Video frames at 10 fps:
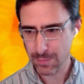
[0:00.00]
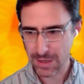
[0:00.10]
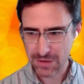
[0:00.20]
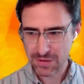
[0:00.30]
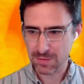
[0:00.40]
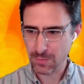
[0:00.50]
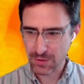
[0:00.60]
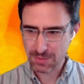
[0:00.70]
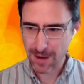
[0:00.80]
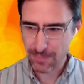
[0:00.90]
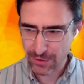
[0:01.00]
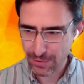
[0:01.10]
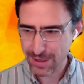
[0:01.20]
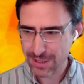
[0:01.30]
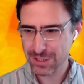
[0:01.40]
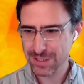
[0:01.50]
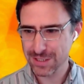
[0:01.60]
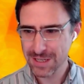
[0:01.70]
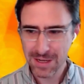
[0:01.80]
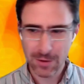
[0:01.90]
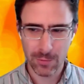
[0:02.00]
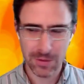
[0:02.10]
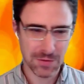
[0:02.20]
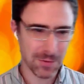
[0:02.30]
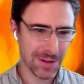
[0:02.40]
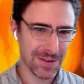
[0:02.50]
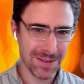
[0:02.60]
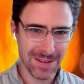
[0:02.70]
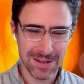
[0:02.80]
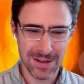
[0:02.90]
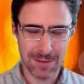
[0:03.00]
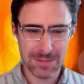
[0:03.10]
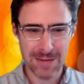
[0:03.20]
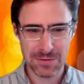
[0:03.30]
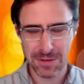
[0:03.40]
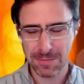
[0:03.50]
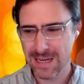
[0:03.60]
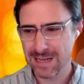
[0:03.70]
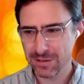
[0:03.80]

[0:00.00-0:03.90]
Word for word: biggest and most popular question was whether the um, TypeScript